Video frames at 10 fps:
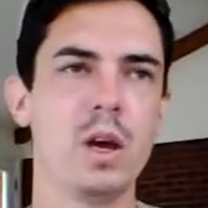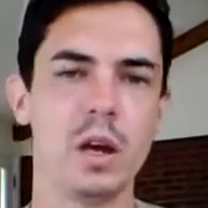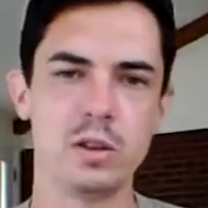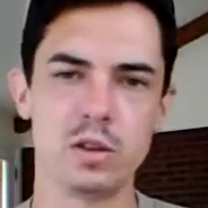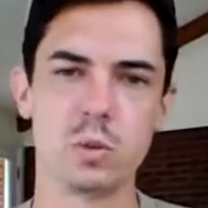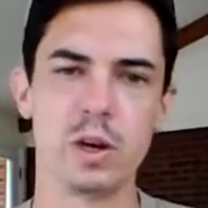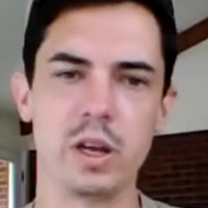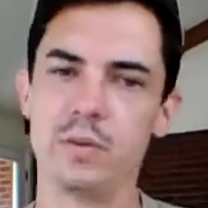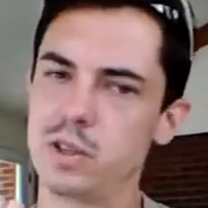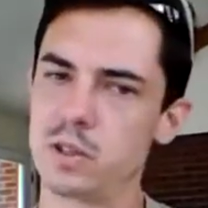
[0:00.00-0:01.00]
Just want to,
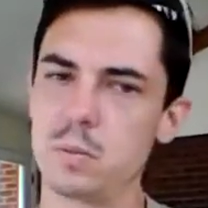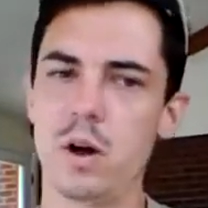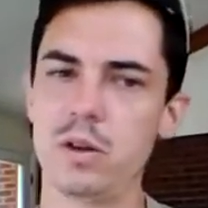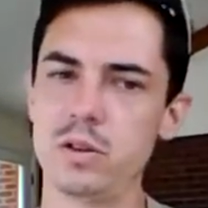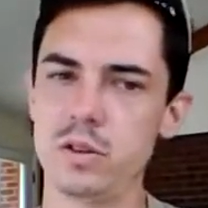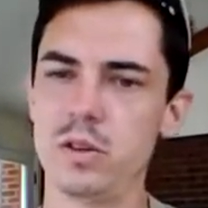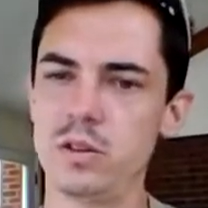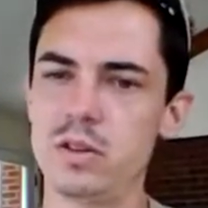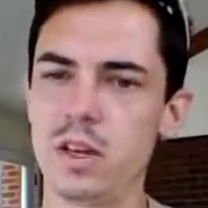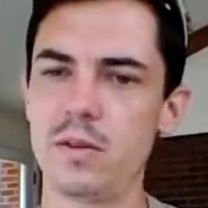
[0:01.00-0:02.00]
if it's small,
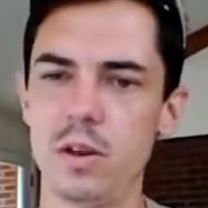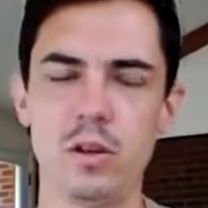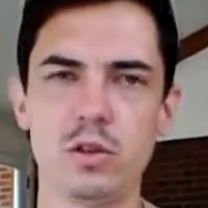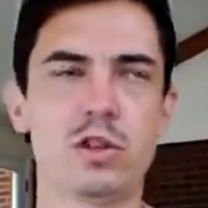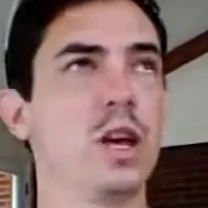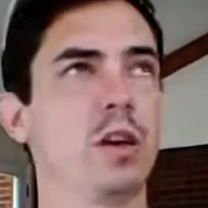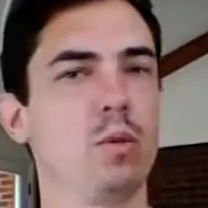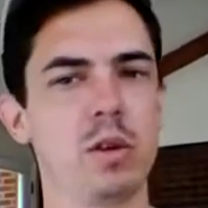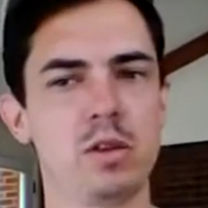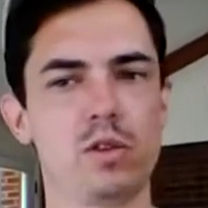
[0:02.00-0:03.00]
just give it a little shake. You
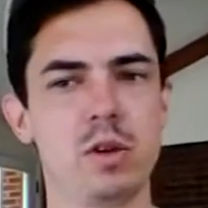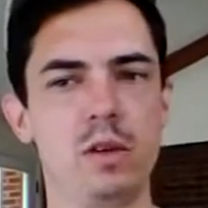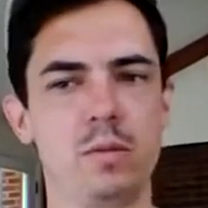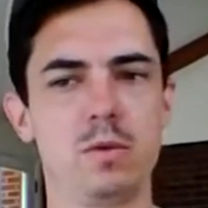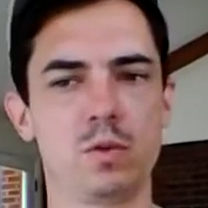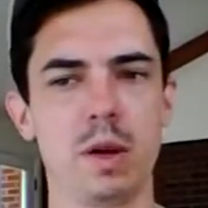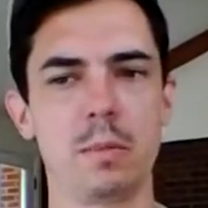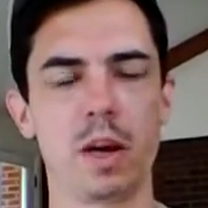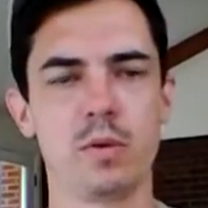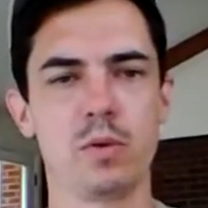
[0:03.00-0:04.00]
want the tree swinging
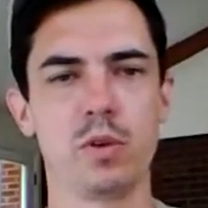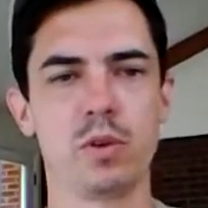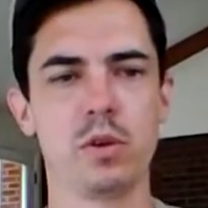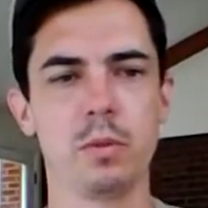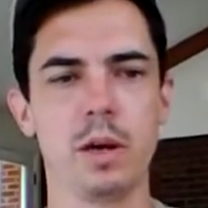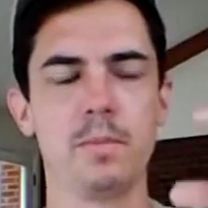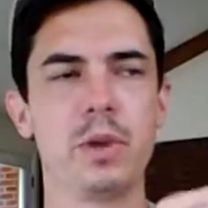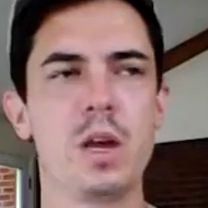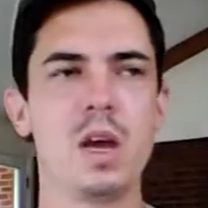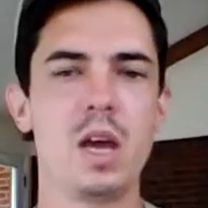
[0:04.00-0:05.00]
back and forth a little bit.
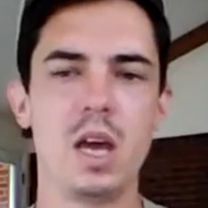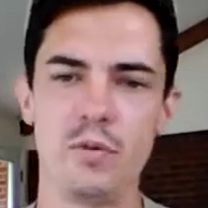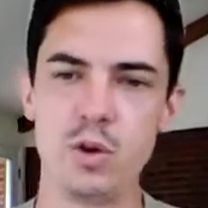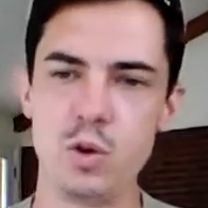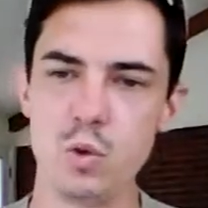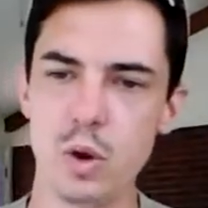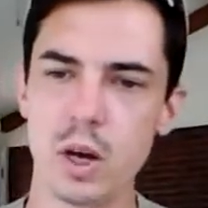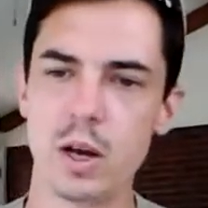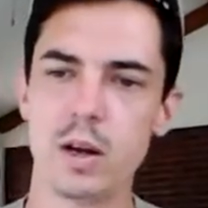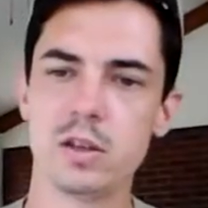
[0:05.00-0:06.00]
If you
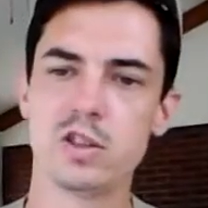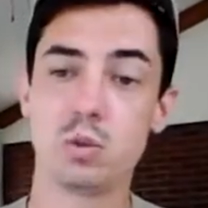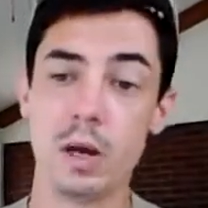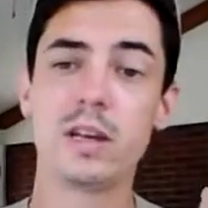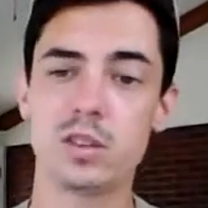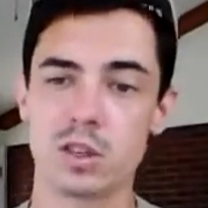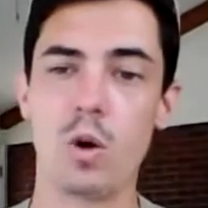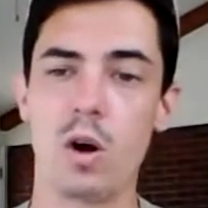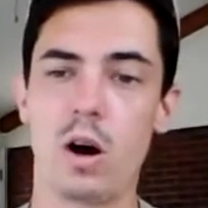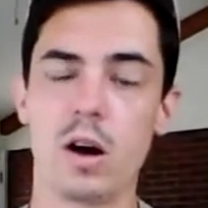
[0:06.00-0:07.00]
swing
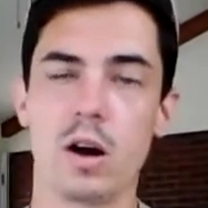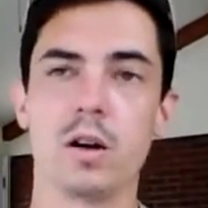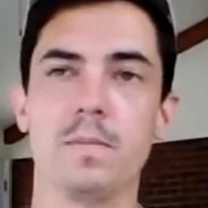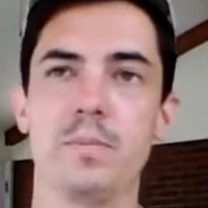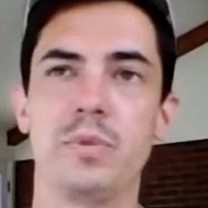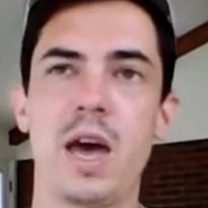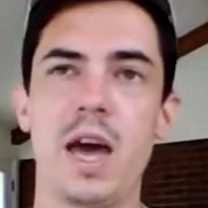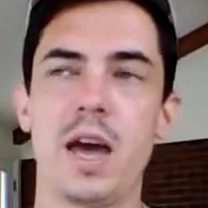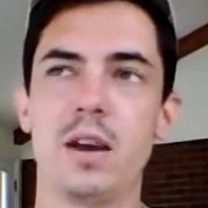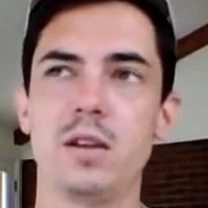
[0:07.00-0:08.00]
so hard
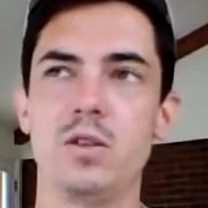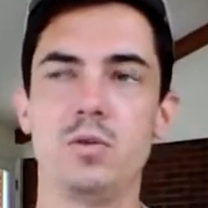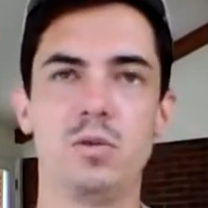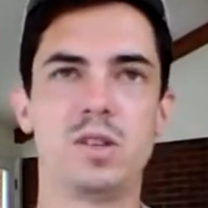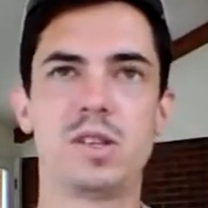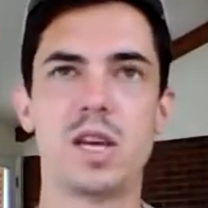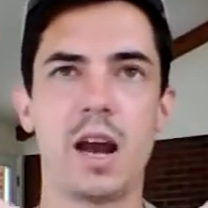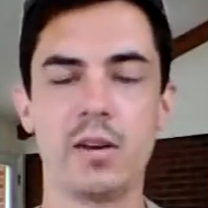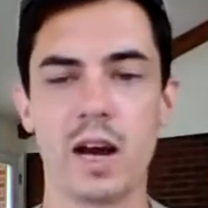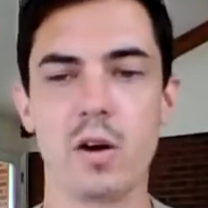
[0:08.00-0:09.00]
that you
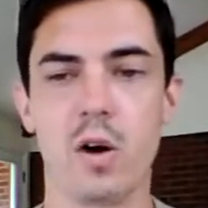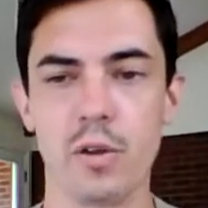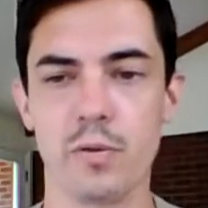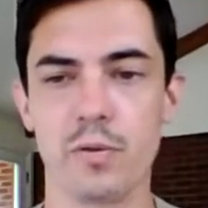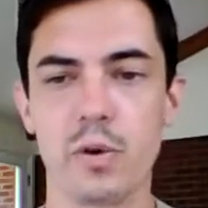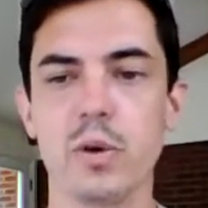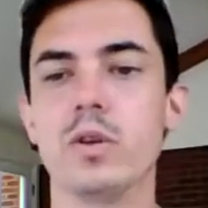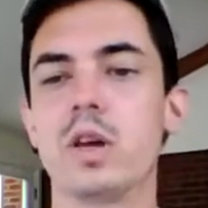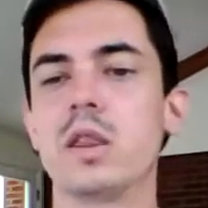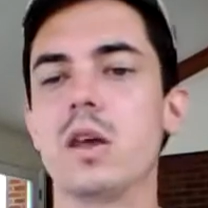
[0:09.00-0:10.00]
tear down all the fruit, you'll
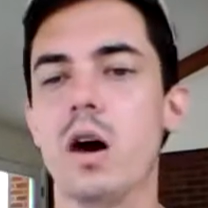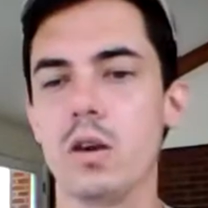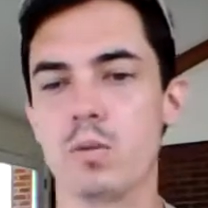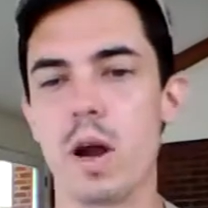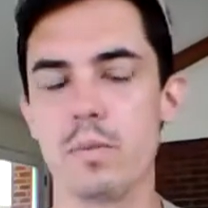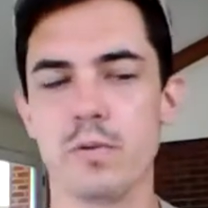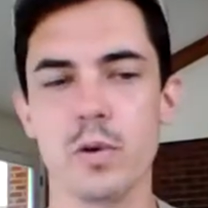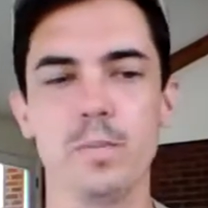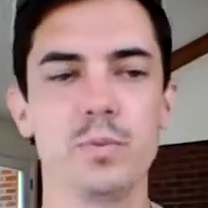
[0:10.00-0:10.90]
get the unripe fruit.